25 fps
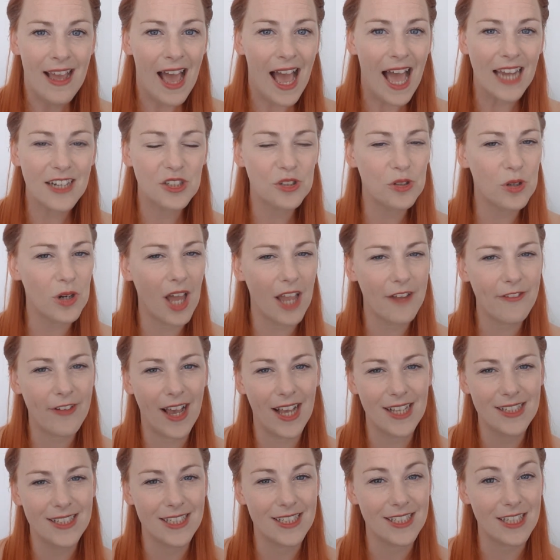and tour life
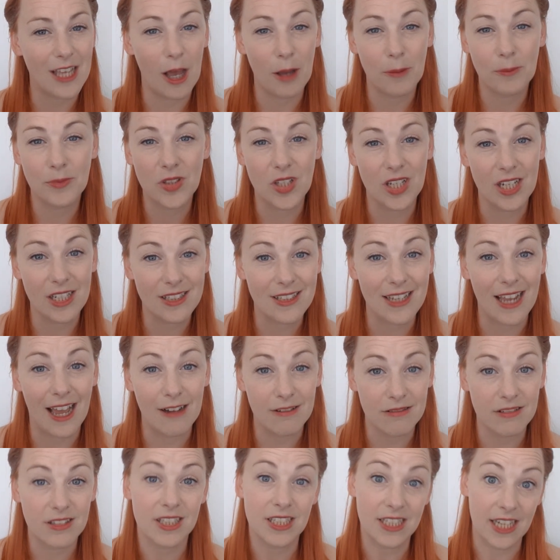has its ups and its
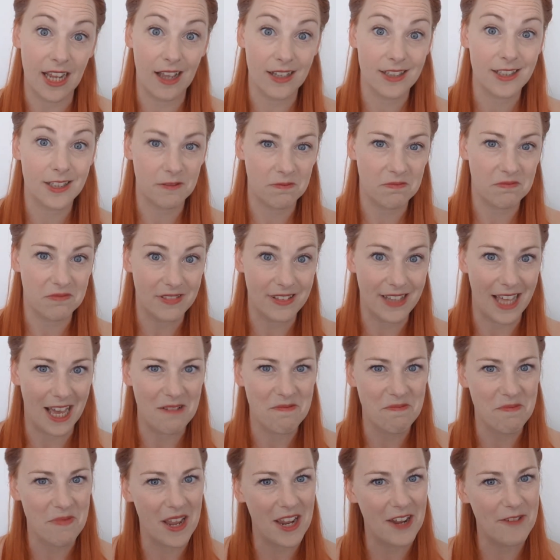downs, and yes,
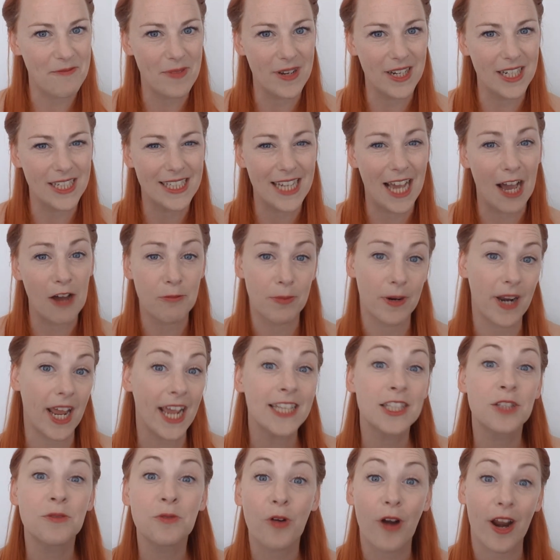that may have been a down, but I
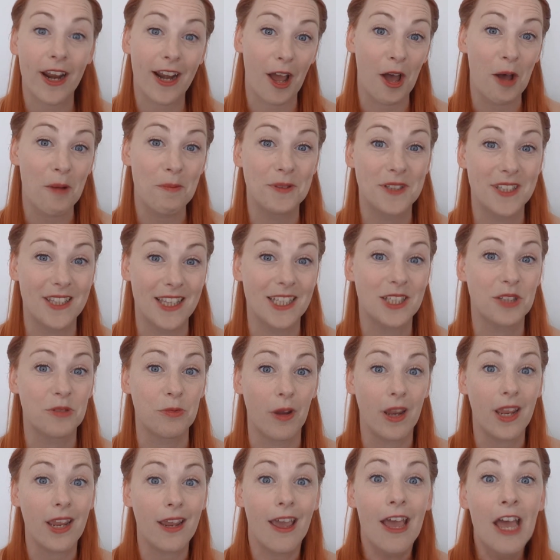had some great ups this
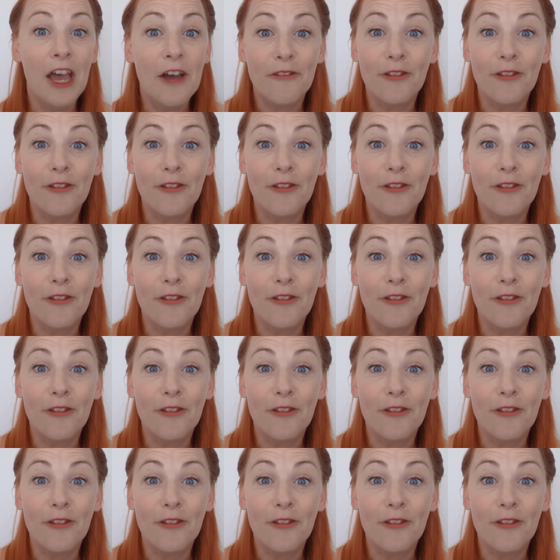week.